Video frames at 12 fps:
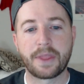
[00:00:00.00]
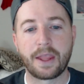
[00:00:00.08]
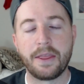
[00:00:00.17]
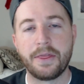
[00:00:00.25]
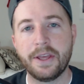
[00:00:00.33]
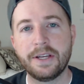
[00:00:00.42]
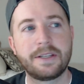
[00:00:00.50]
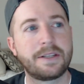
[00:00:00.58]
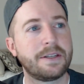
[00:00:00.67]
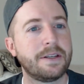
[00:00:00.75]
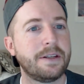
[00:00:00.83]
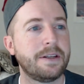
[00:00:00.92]
This
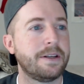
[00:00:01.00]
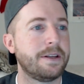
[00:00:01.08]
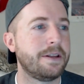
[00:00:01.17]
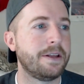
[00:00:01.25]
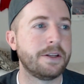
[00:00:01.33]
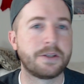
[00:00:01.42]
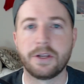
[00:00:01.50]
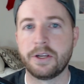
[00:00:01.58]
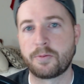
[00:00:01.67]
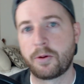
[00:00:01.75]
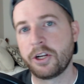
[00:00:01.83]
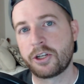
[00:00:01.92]
is
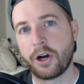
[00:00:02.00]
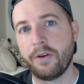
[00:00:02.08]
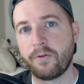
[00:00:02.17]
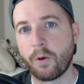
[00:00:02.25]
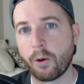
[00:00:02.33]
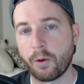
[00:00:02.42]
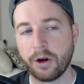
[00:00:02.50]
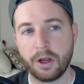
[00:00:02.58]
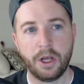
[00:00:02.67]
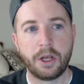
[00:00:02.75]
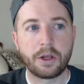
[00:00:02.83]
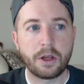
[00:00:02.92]
pretty straightforward.
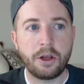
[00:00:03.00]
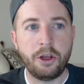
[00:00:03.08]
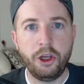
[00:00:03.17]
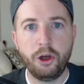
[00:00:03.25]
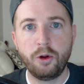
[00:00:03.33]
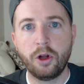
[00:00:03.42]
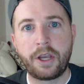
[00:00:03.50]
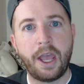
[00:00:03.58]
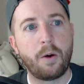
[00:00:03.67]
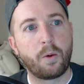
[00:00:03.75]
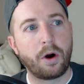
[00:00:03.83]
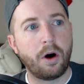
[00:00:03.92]
You look
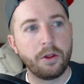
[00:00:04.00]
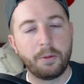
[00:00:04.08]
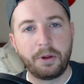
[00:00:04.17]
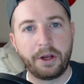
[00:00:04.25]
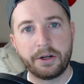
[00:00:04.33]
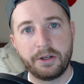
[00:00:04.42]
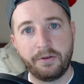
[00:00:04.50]
at where all the players are